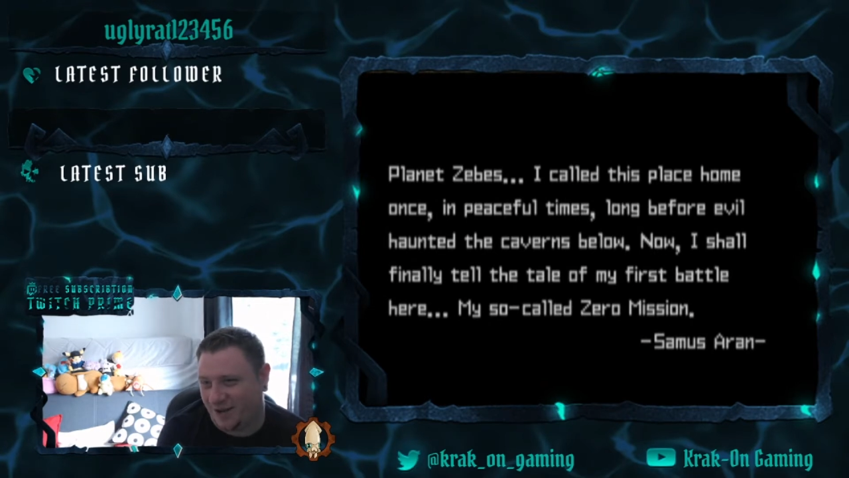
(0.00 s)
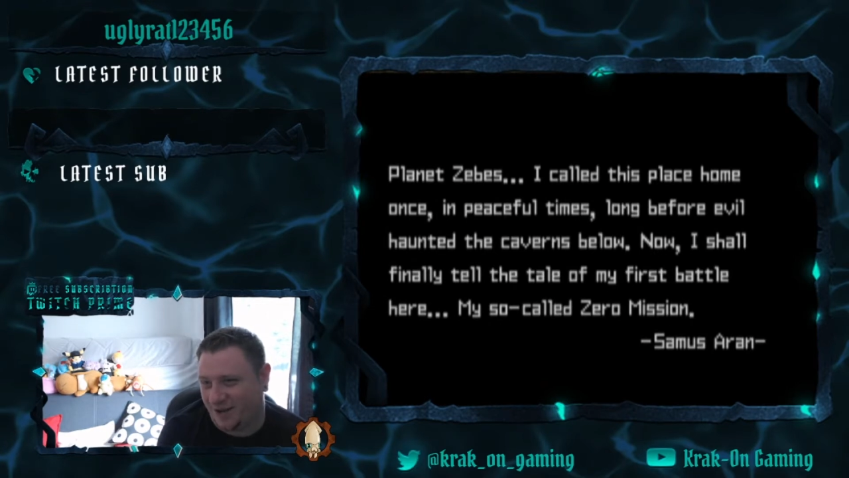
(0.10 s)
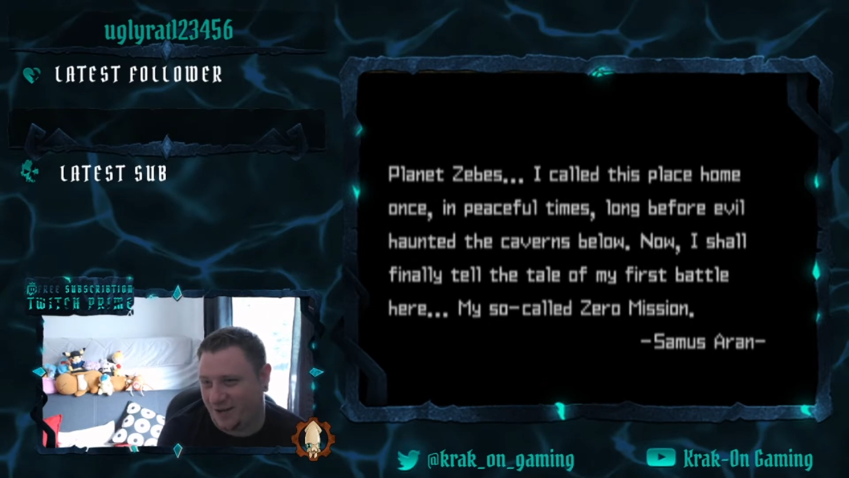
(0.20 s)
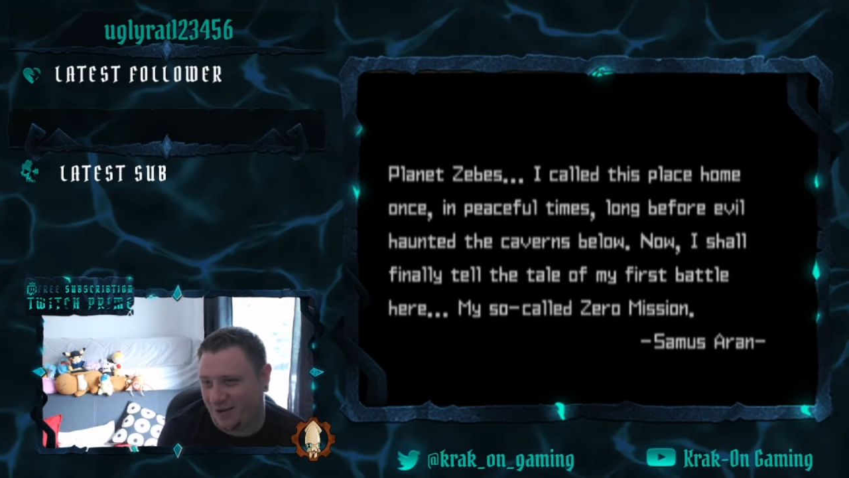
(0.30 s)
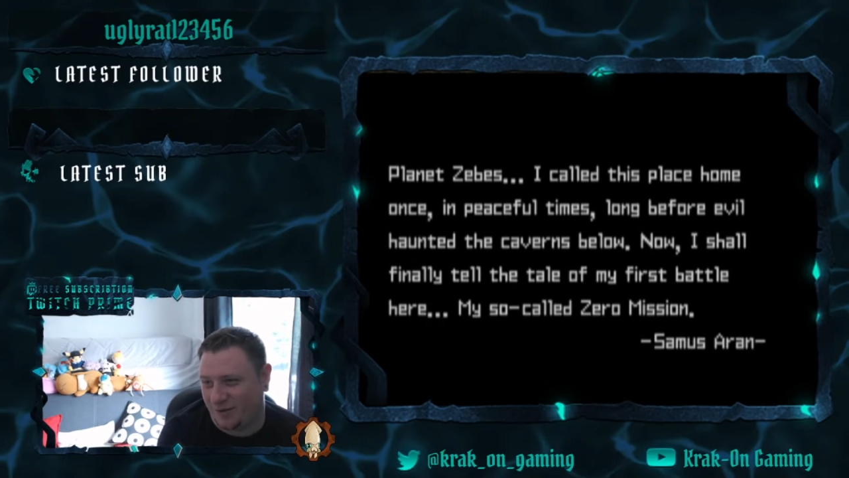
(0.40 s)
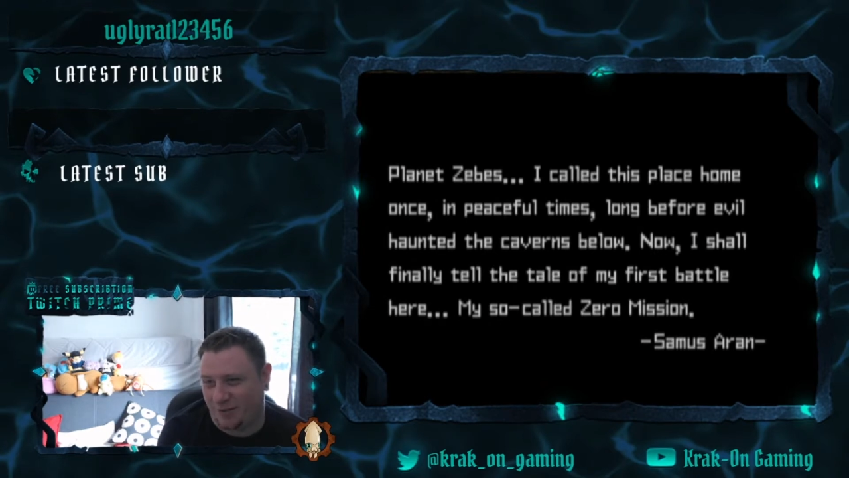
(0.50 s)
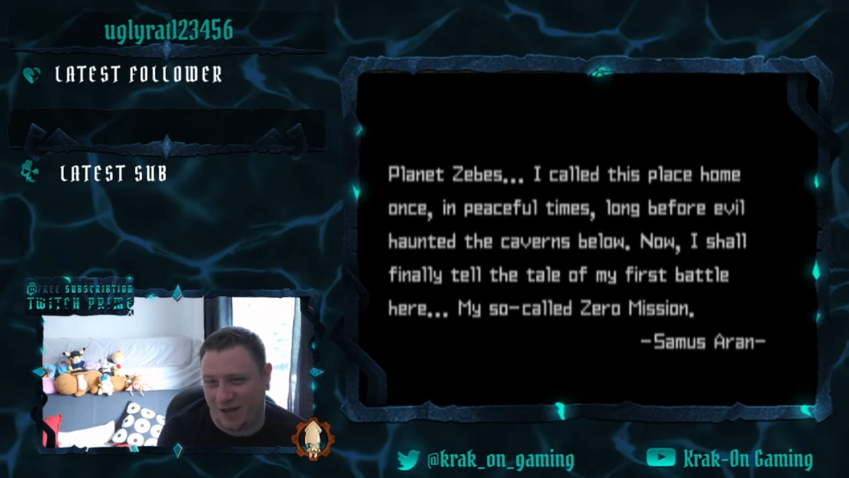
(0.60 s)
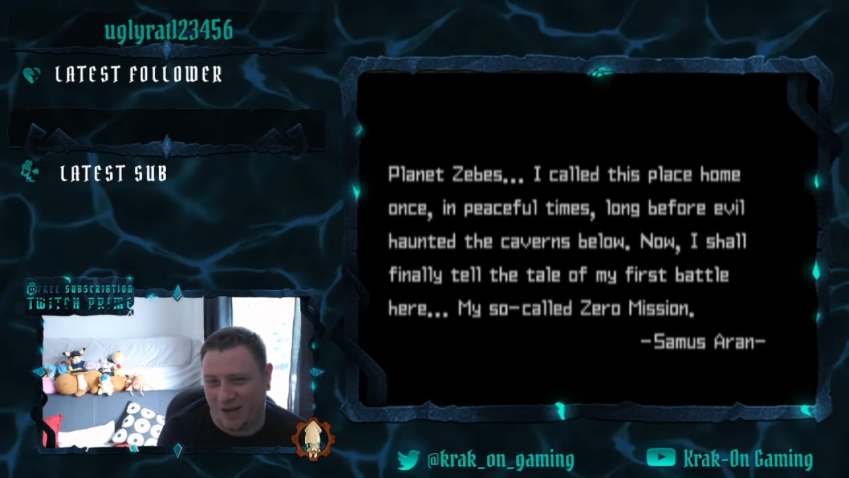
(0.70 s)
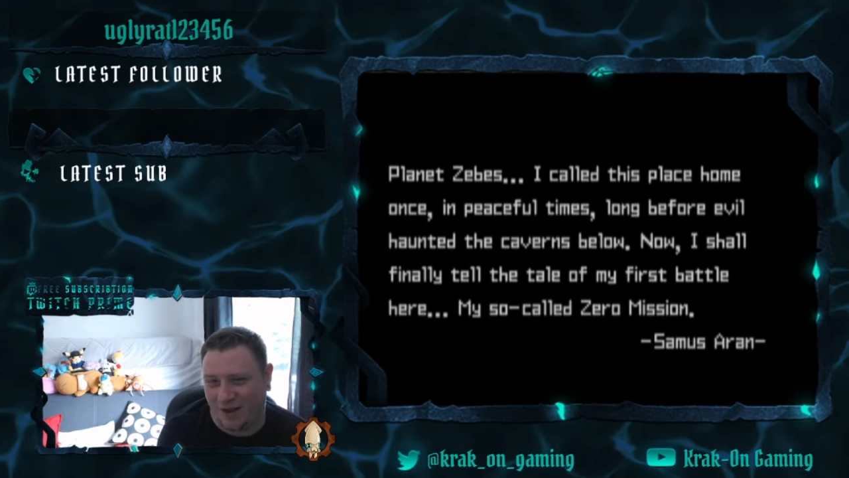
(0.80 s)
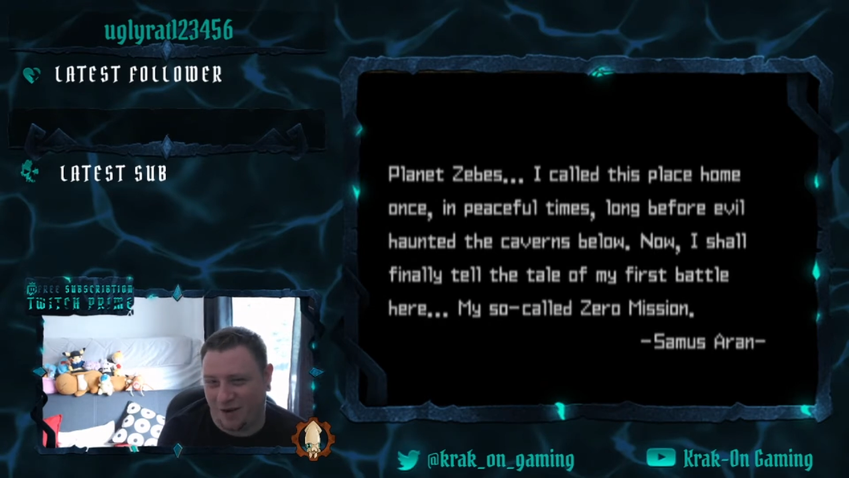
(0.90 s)
I called the
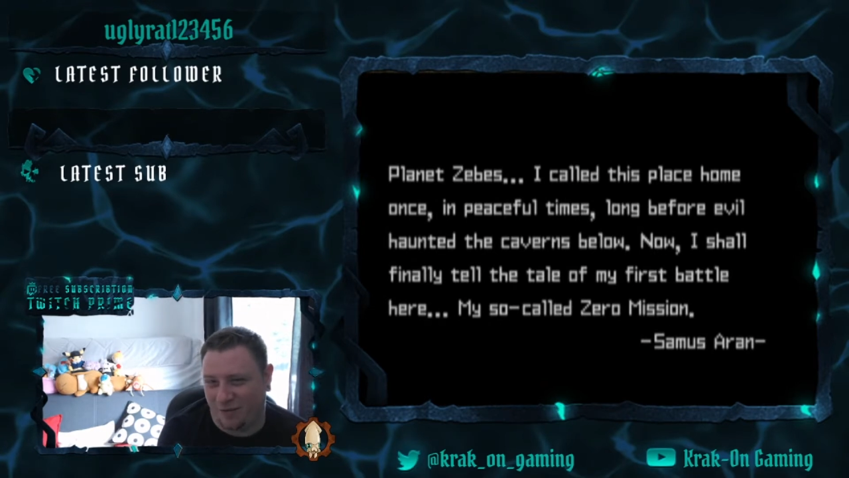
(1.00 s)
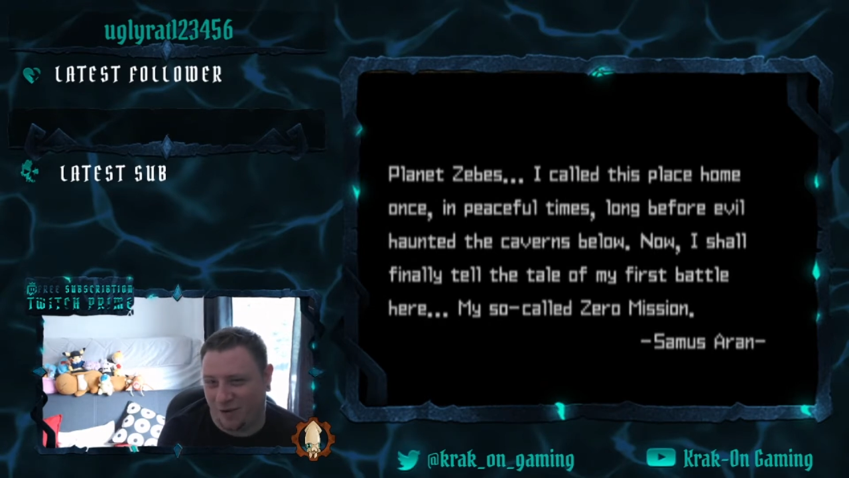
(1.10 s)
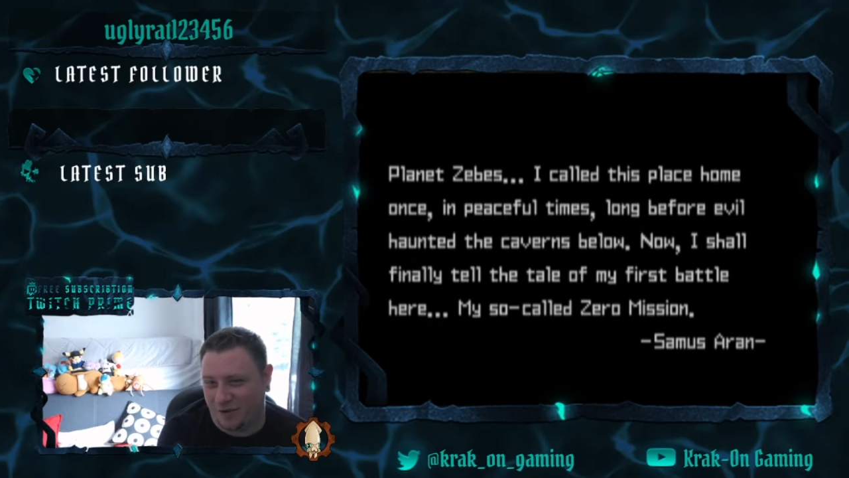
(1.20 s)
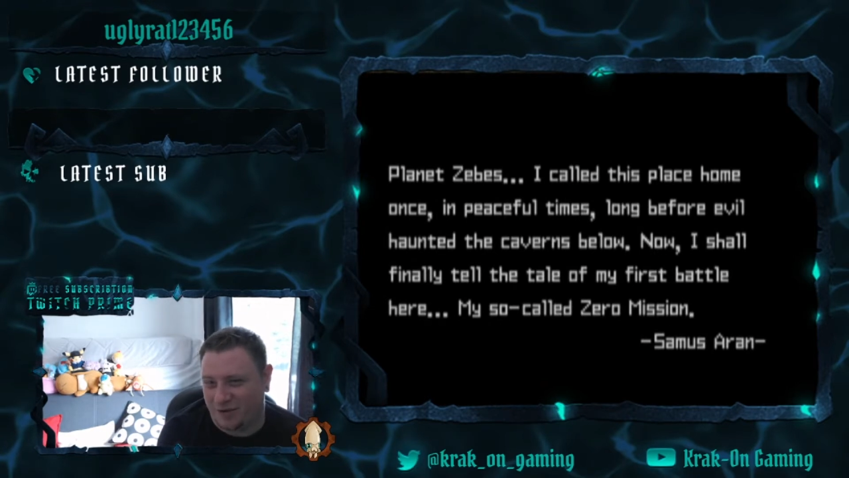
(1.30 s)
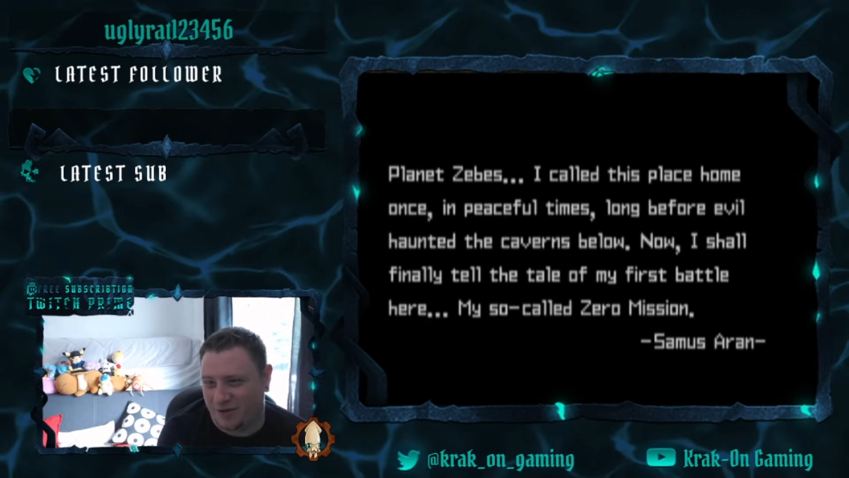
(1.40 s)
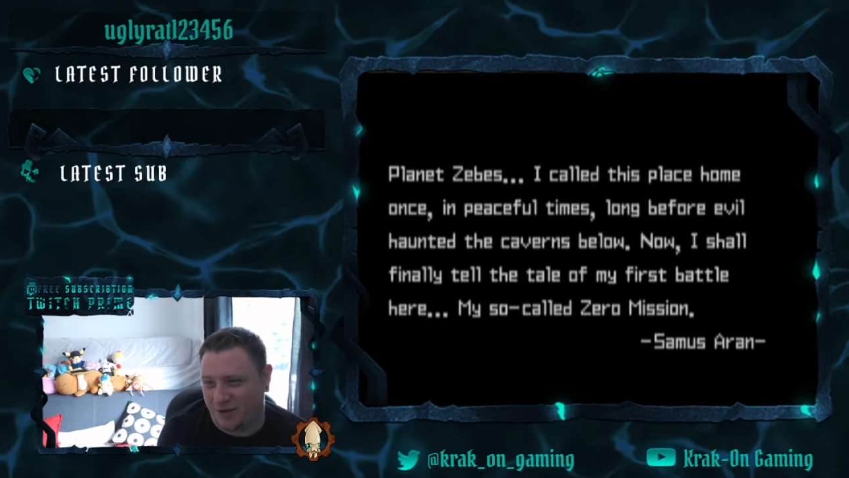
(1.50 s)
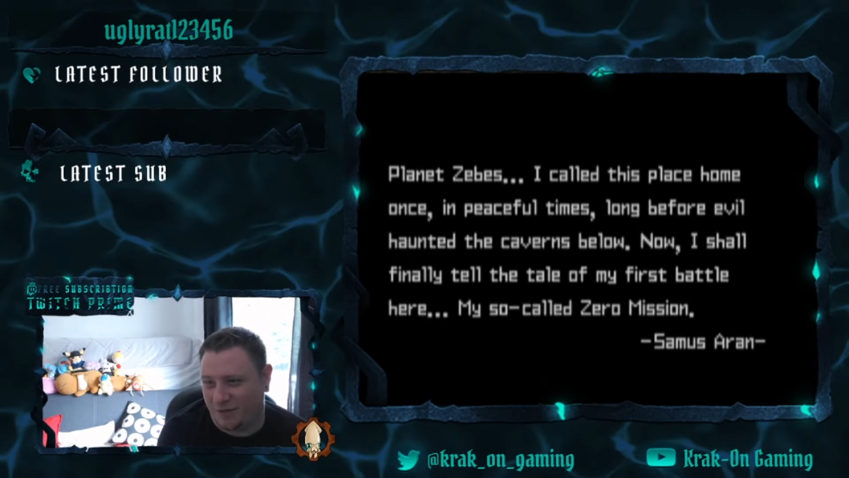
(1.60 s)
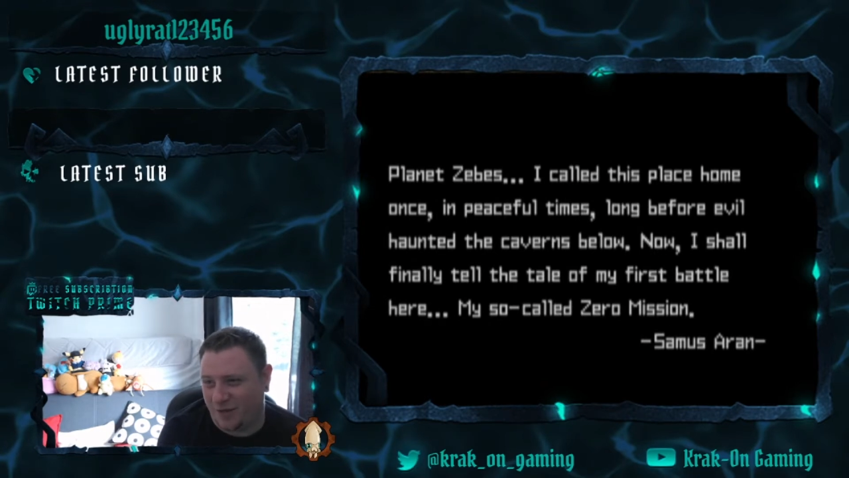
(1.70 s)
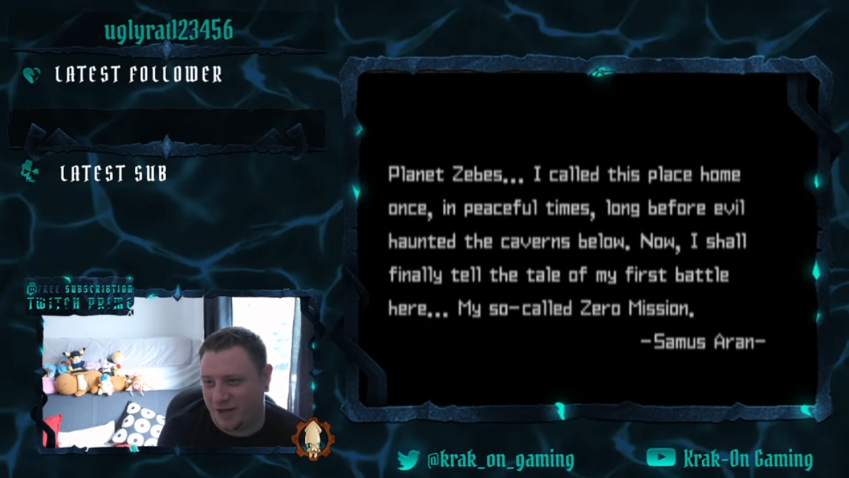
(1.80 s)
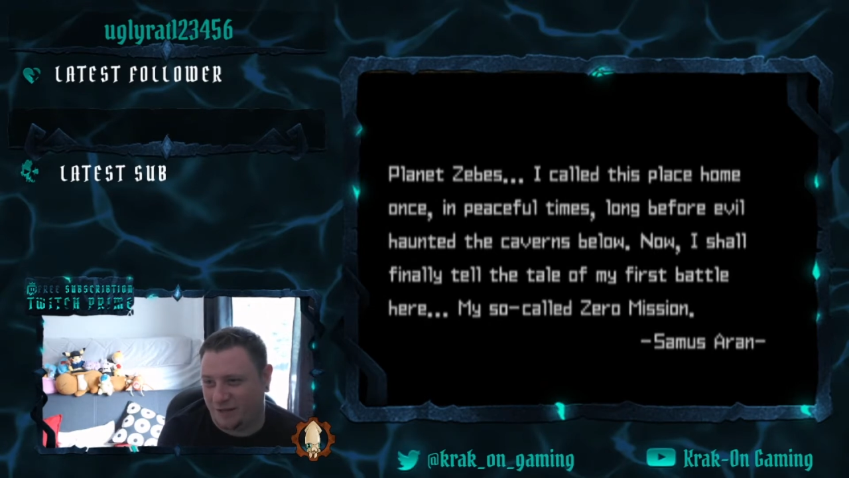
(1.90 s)
planet home once, in a
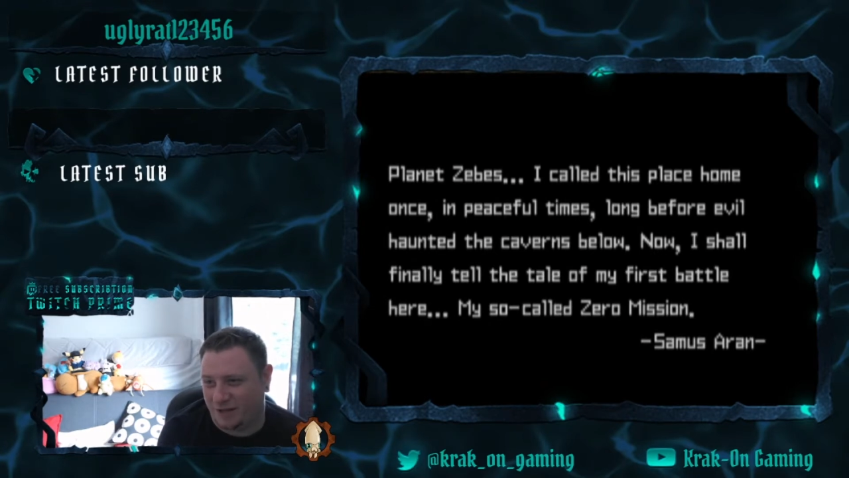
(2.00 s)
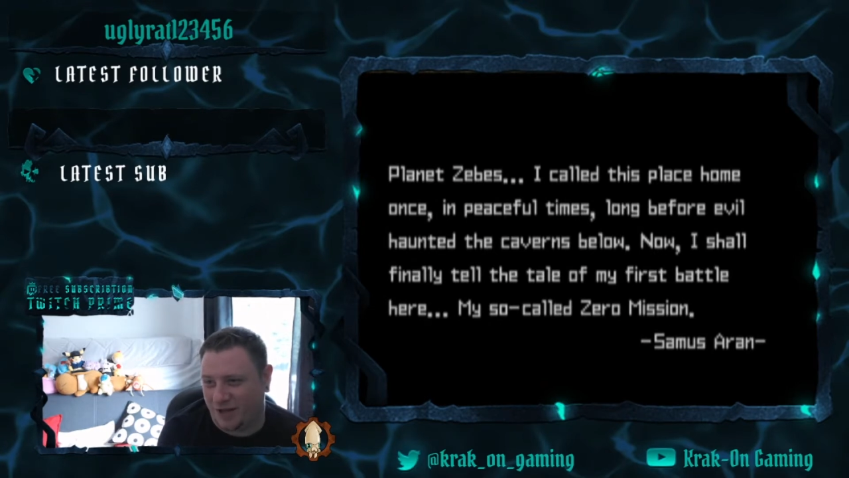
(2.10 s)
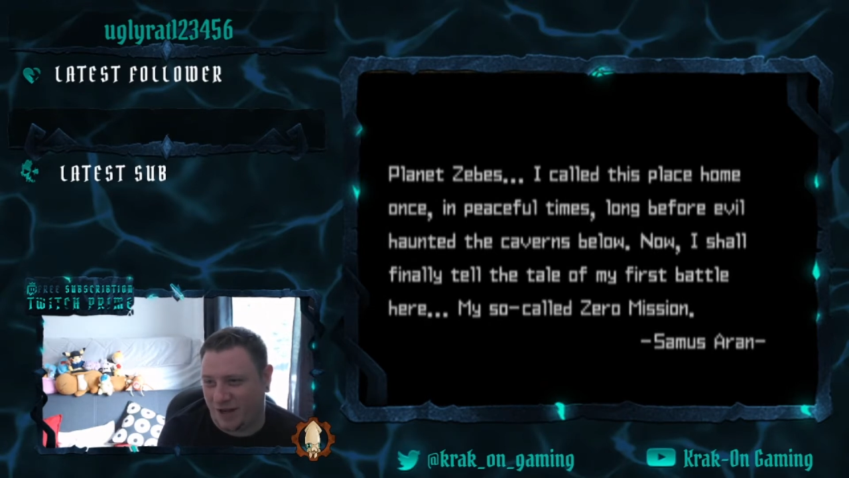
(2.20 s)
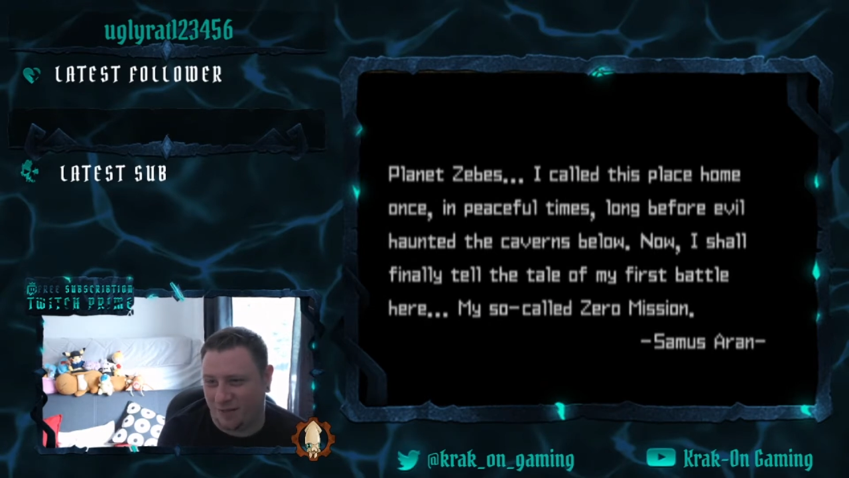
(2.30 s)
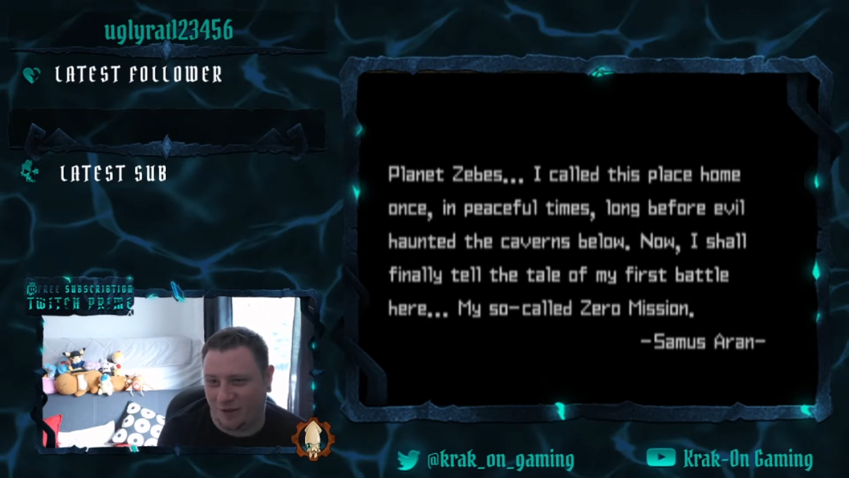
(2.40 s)
peaceful time,